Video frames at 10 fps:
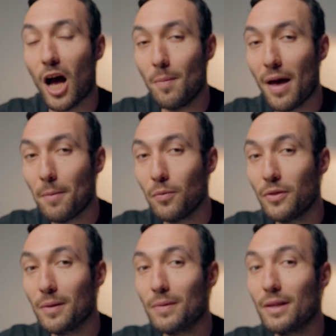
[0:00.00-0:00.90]
I'm happy
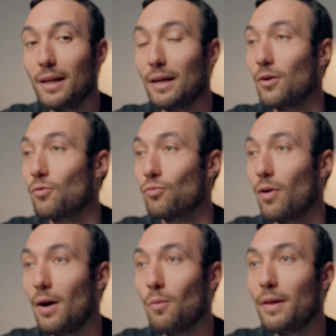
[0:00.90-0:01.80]
with them sitting
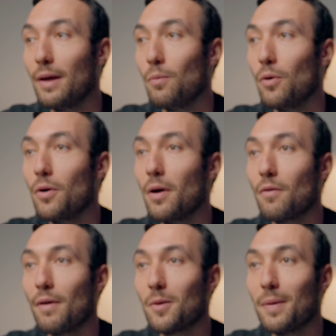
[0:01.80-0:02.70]
right where they were,
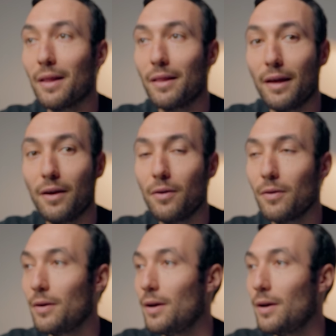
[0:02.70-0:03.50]
around about there.